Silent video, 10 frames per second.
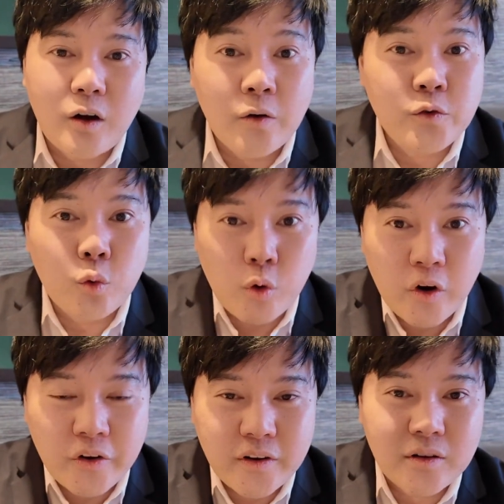of your
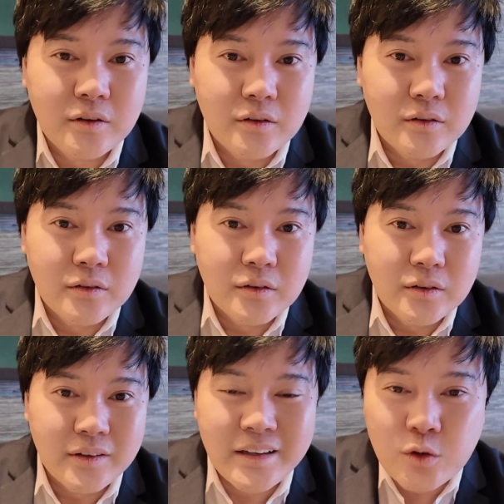work.
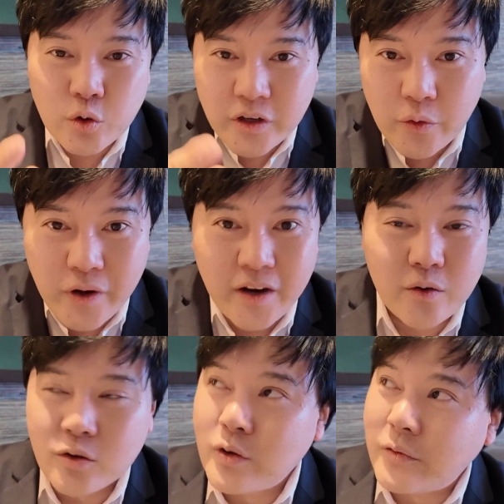In your
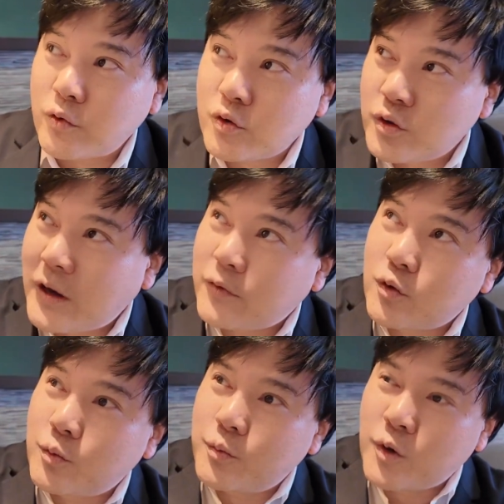career, you have
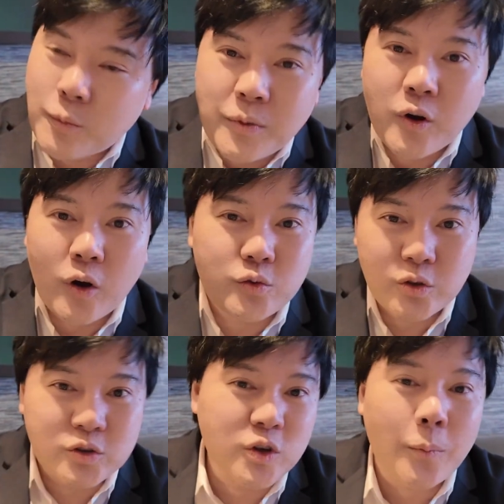to belong
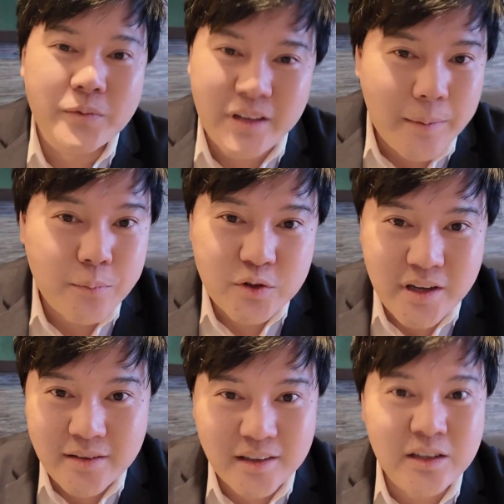to the top
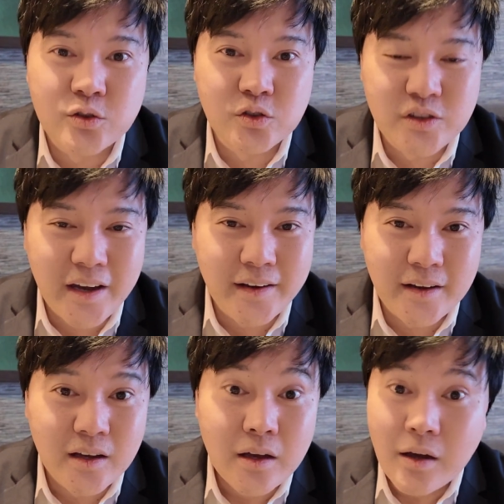10% in the
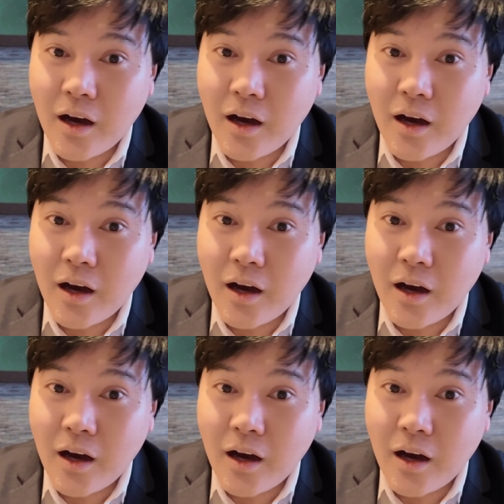society.